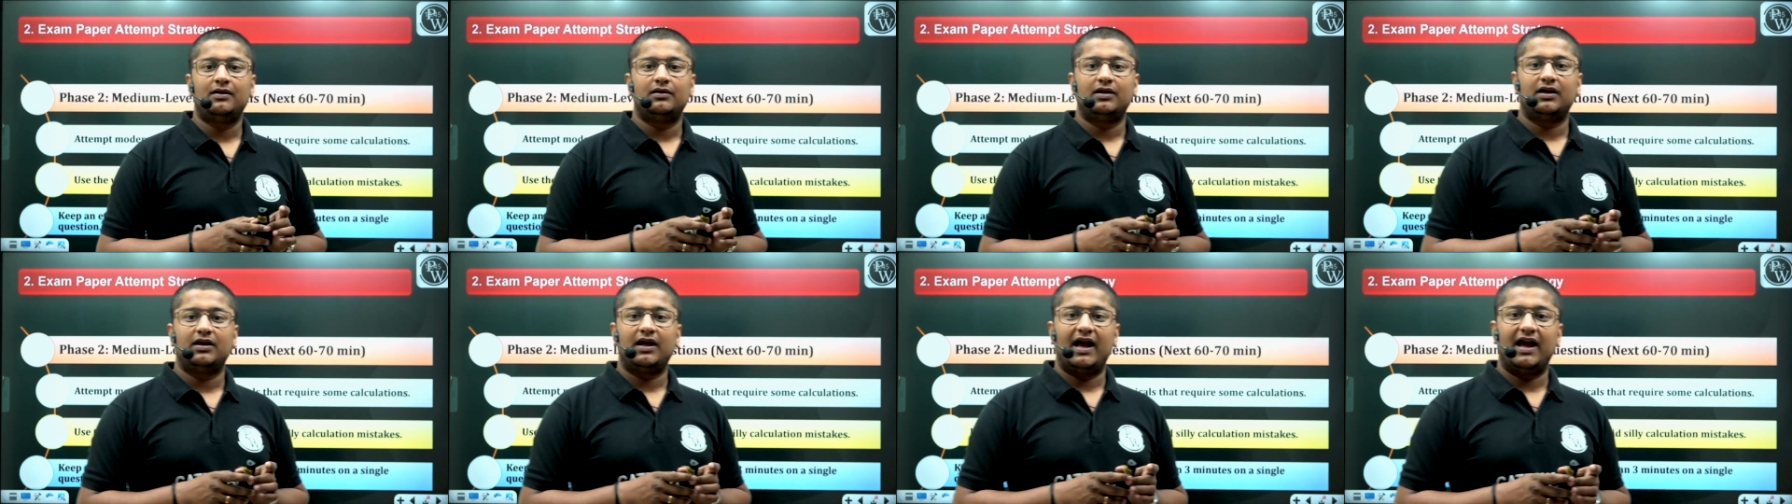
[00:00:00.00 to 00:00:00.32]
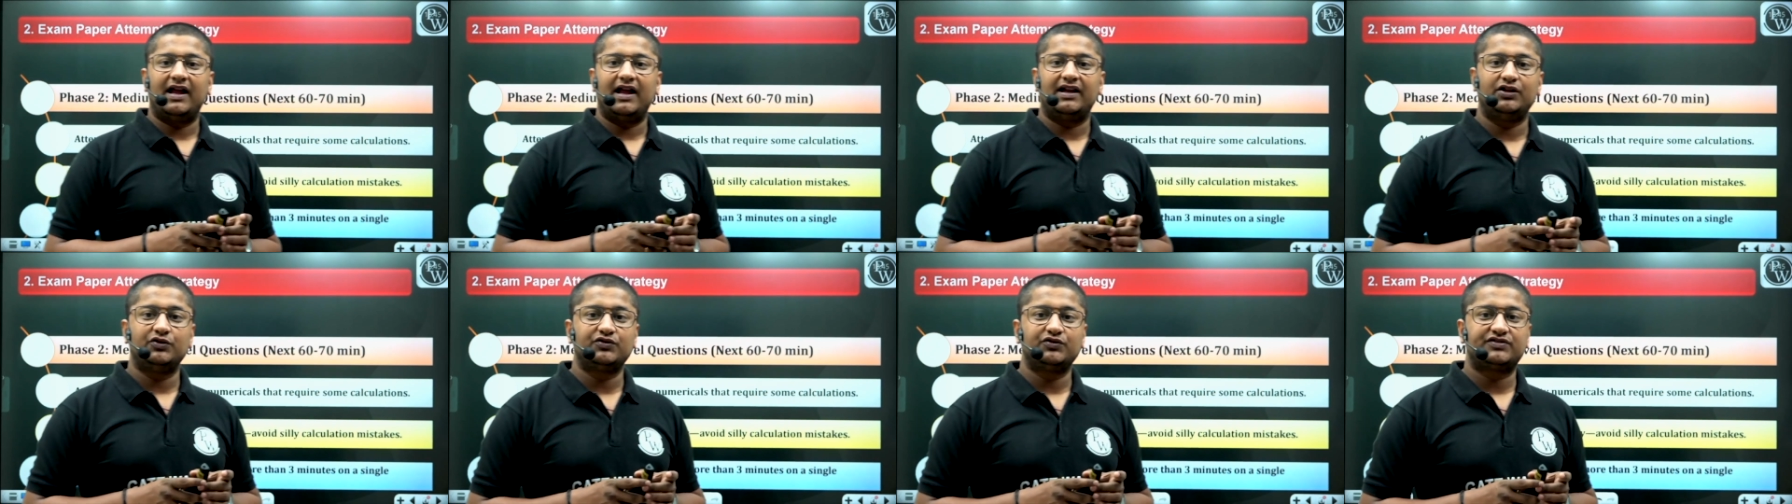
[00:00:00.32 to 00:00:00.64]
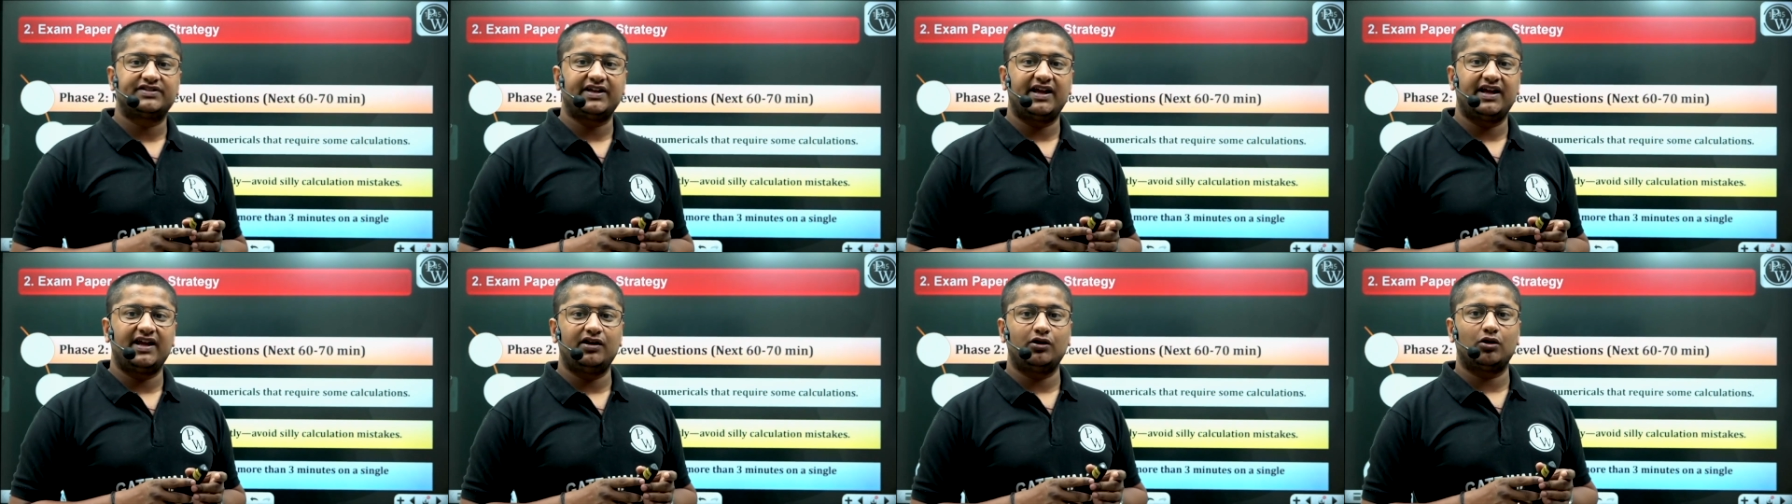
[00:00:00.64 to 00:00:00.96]
and you say
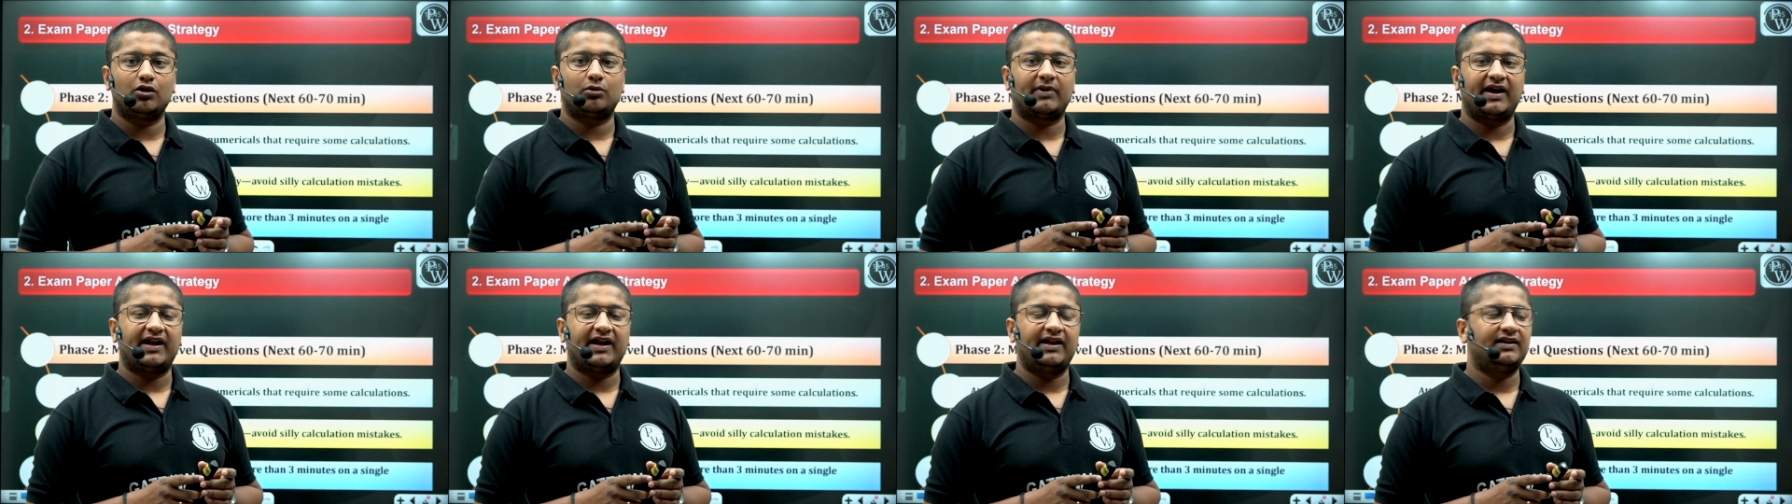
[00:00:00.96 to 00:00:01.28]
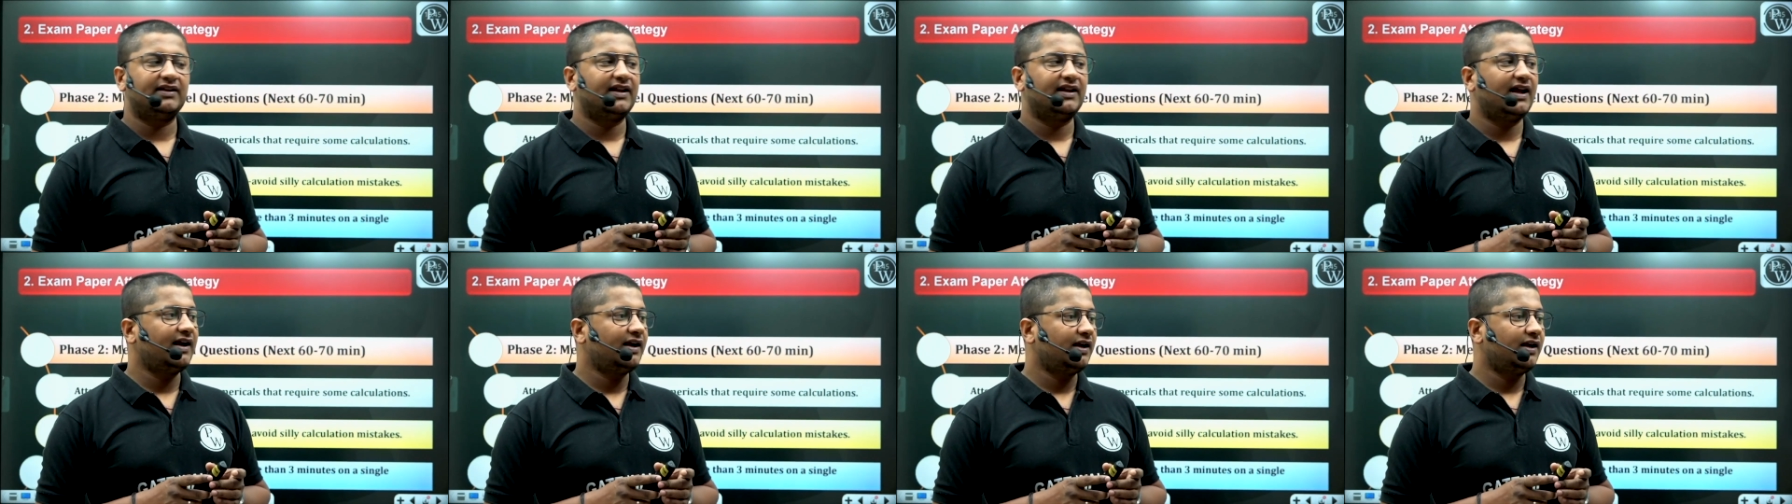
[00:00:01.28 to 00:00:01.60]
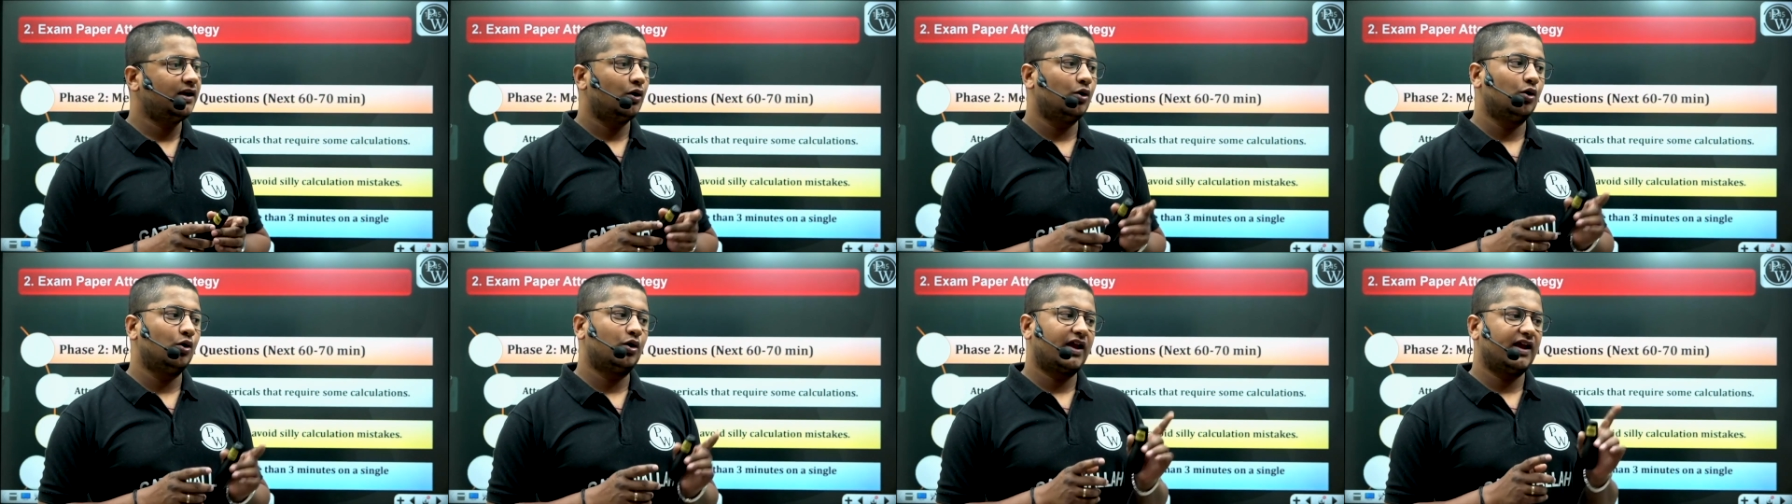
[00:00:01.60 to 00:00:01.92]
in your mind that
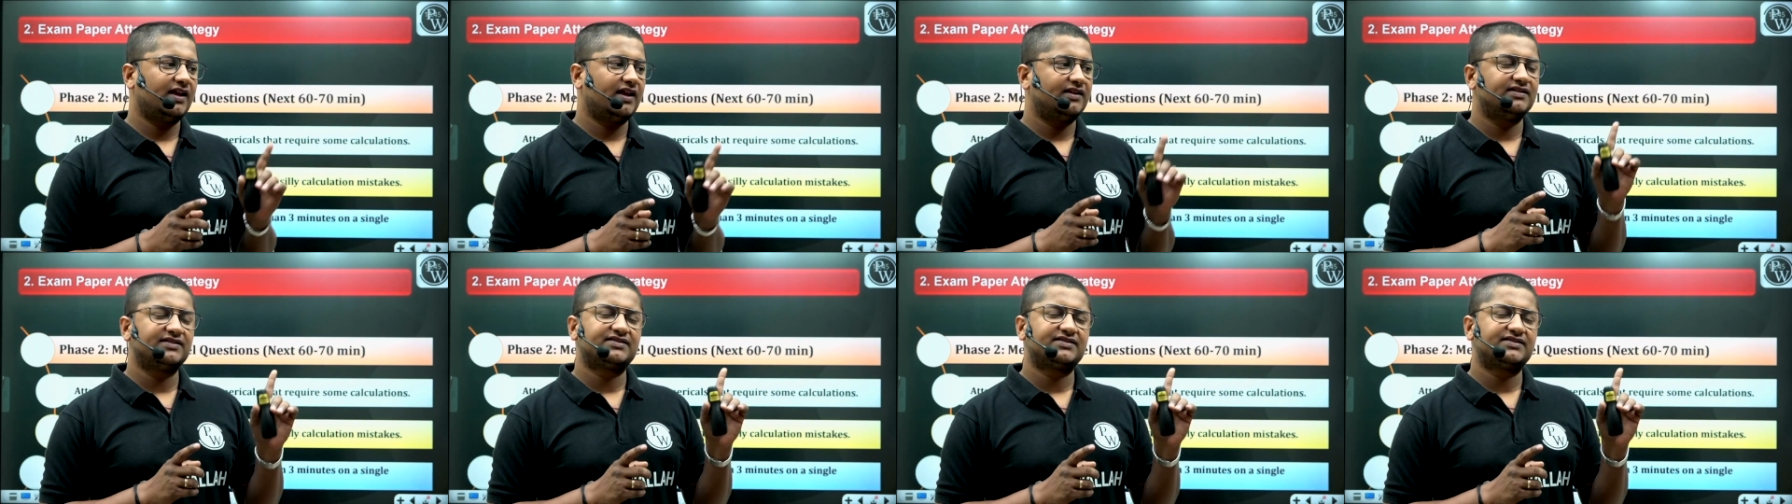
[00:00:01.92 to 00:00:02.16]
okay this